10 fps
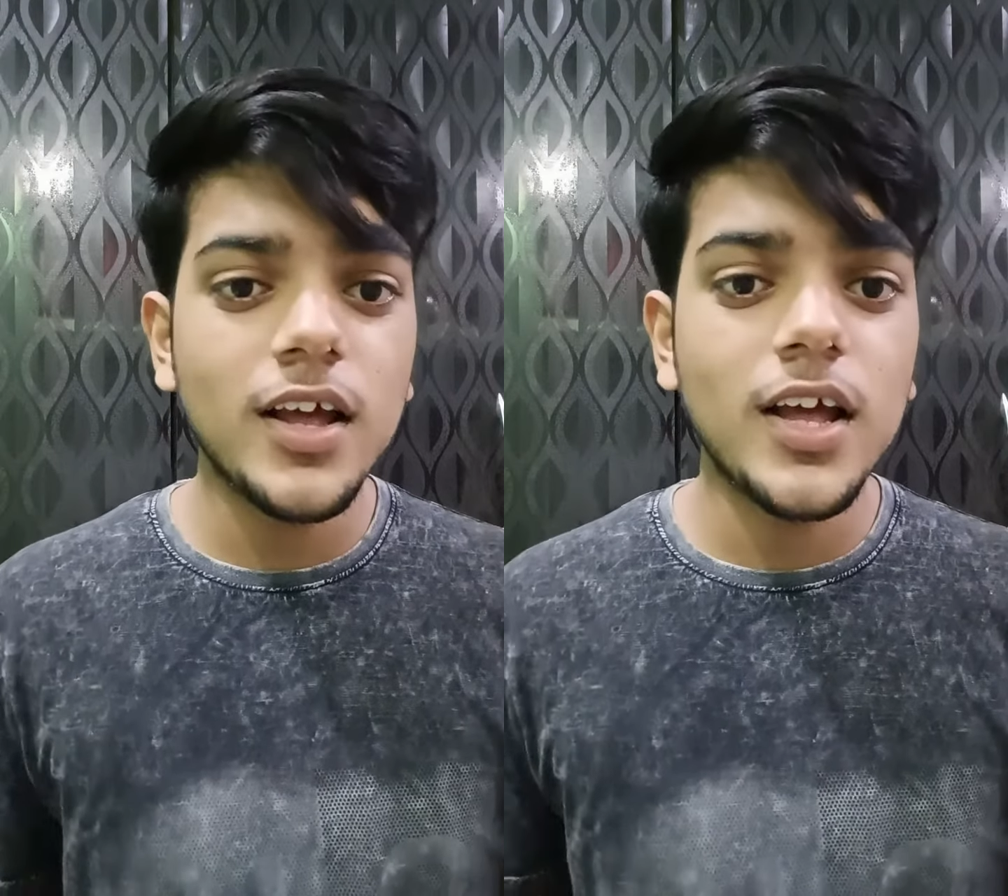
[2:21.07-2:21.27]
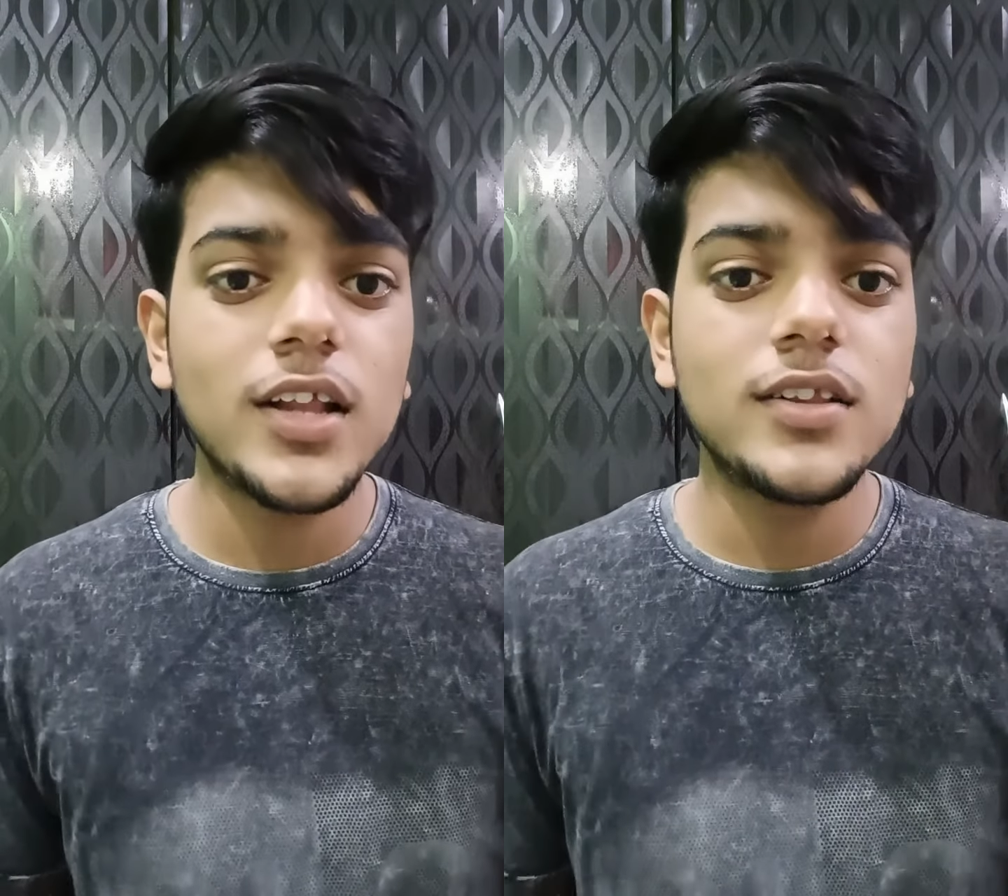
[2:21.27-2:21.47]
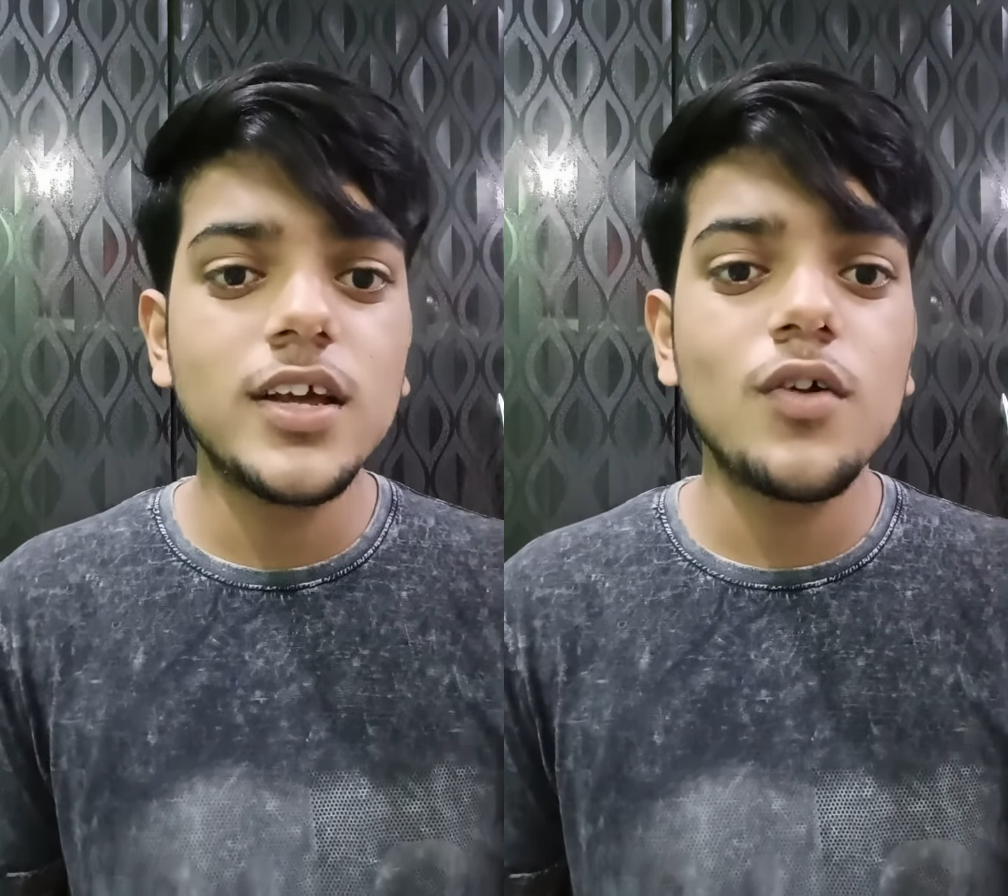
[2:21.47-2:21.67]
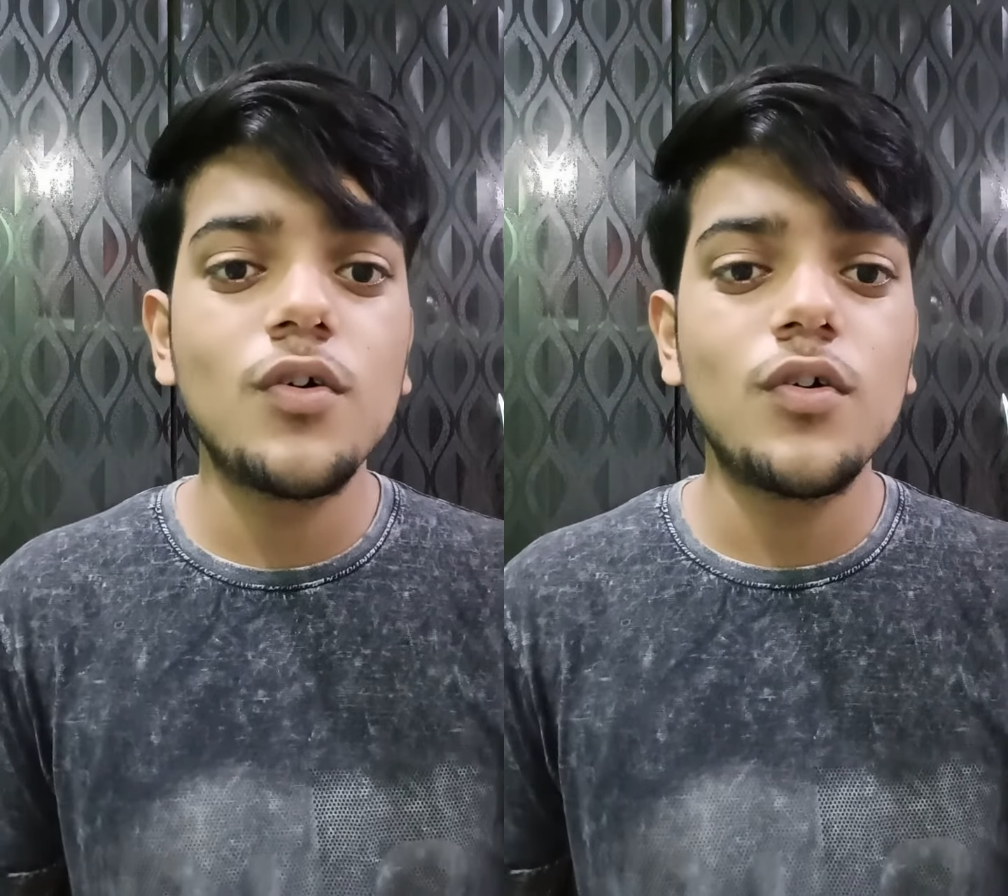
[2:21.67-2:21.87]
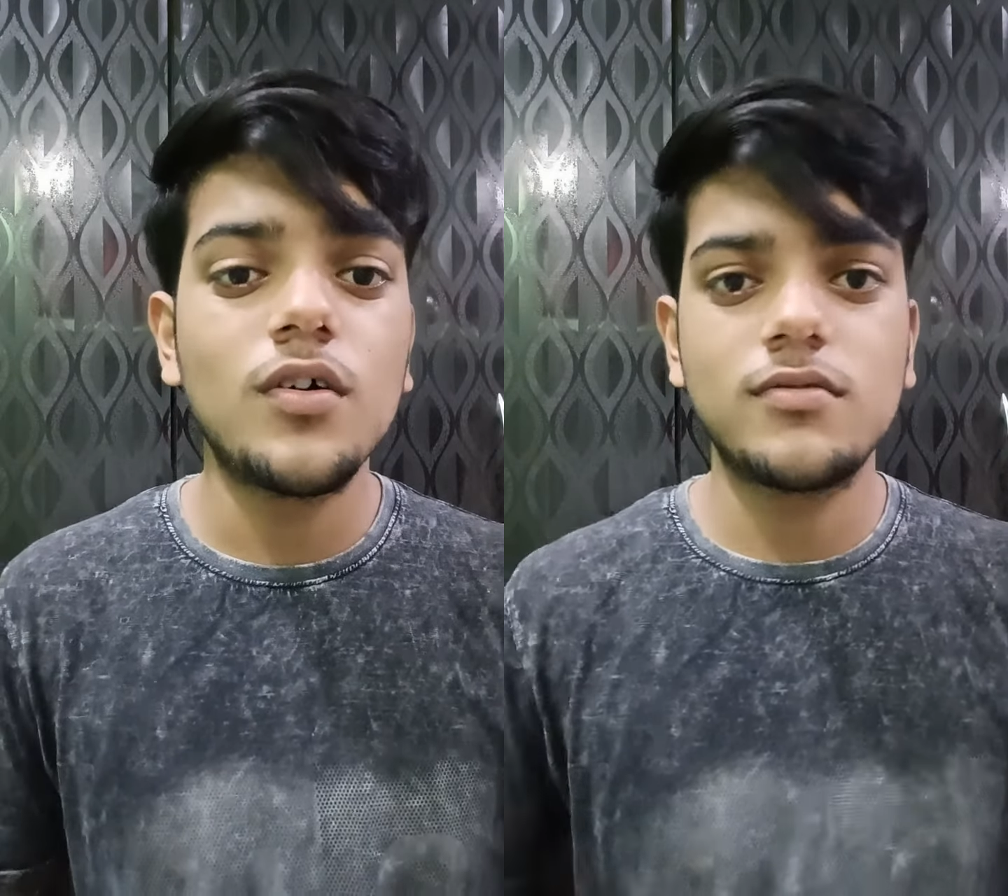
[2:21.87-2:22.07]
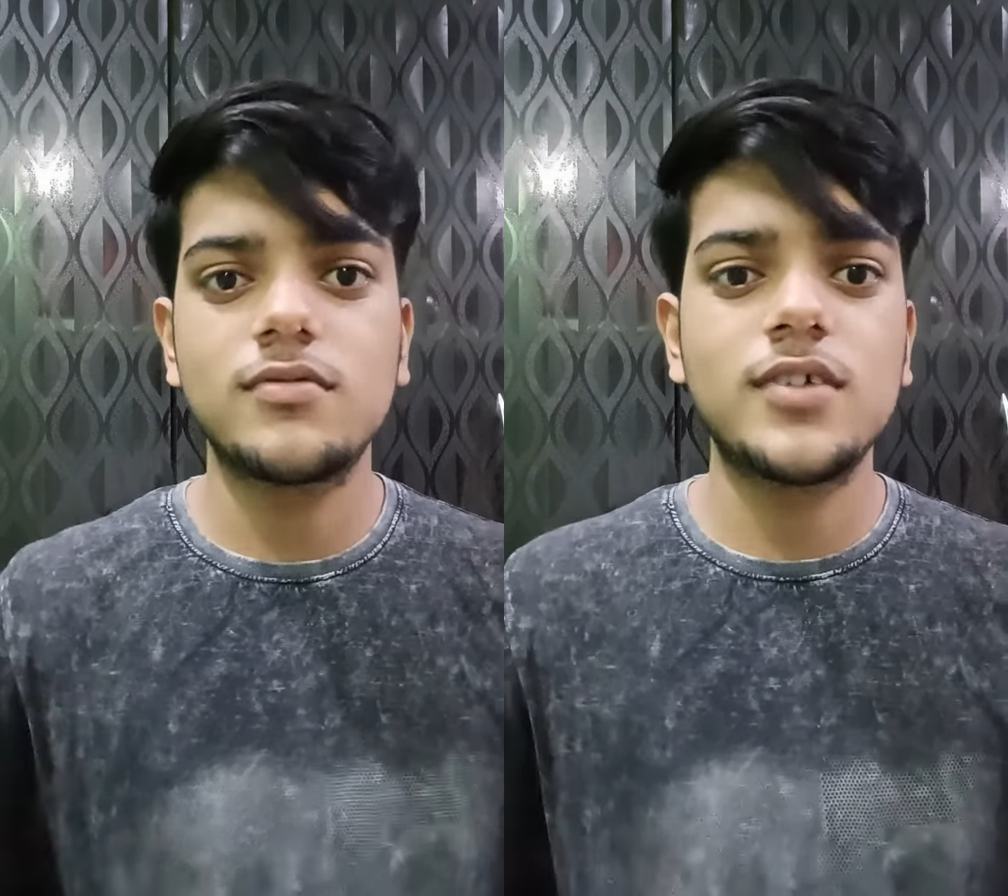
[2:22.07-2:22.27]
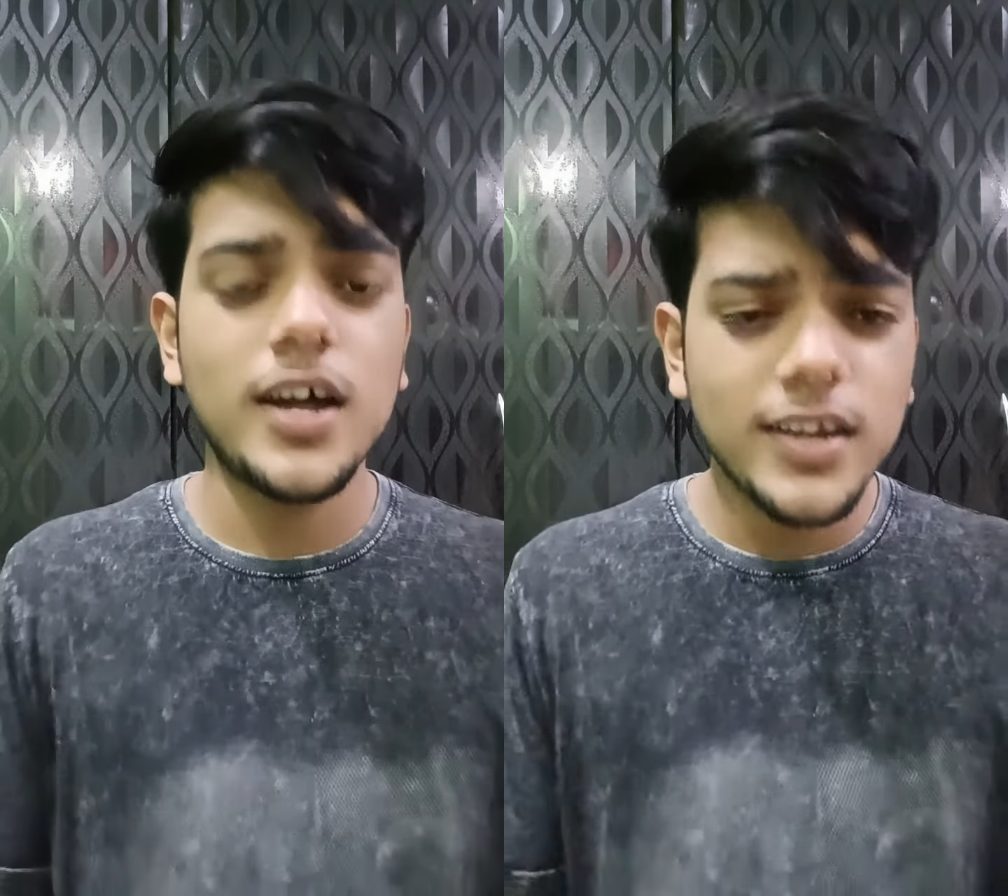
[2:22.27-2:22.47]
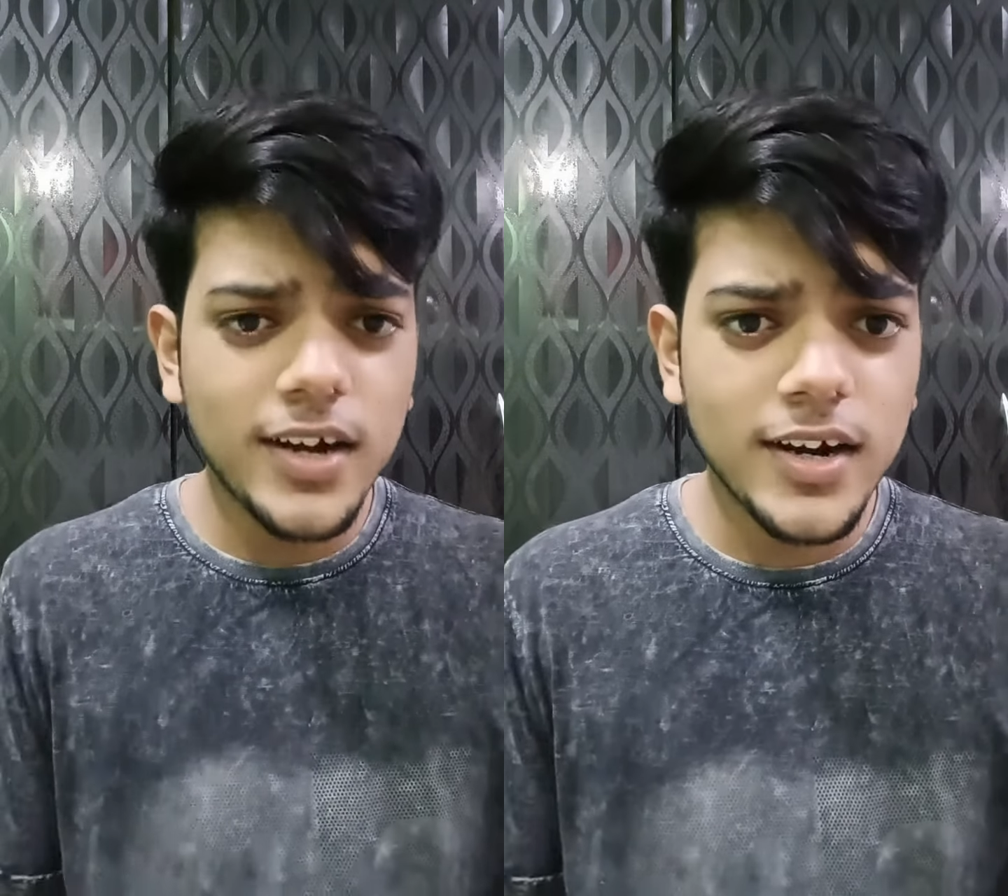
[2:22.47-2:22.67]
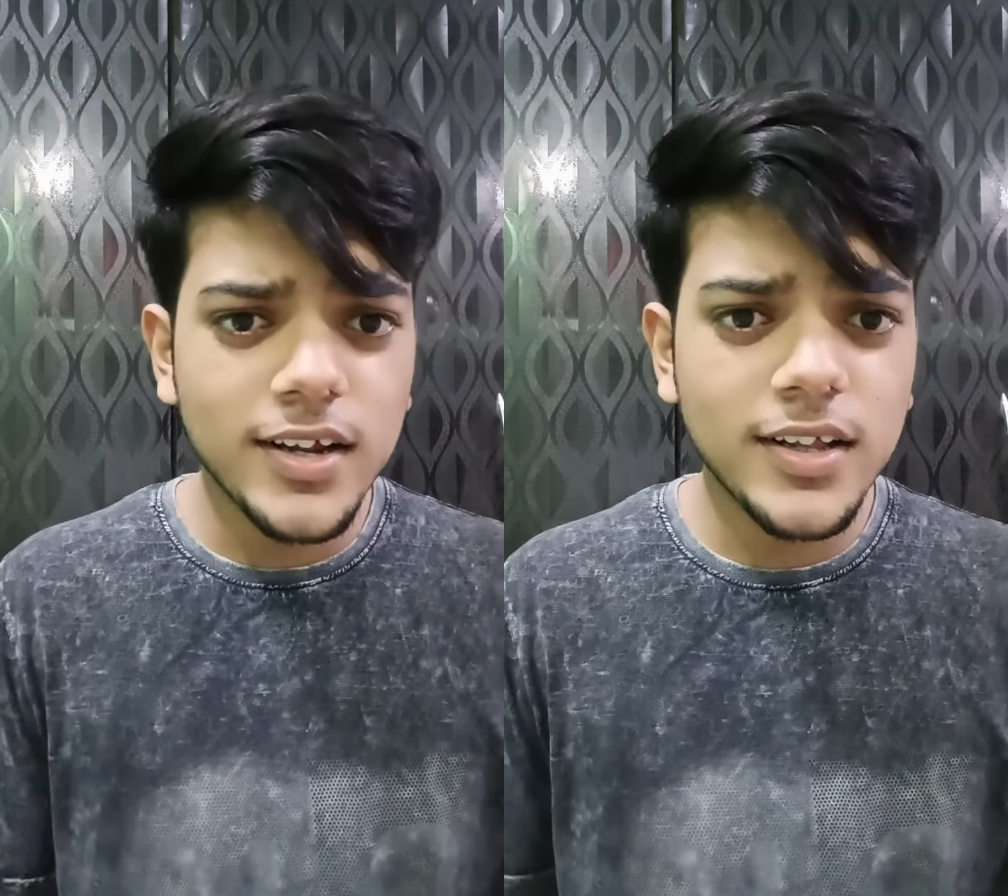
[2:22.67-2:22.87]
they know Kannada,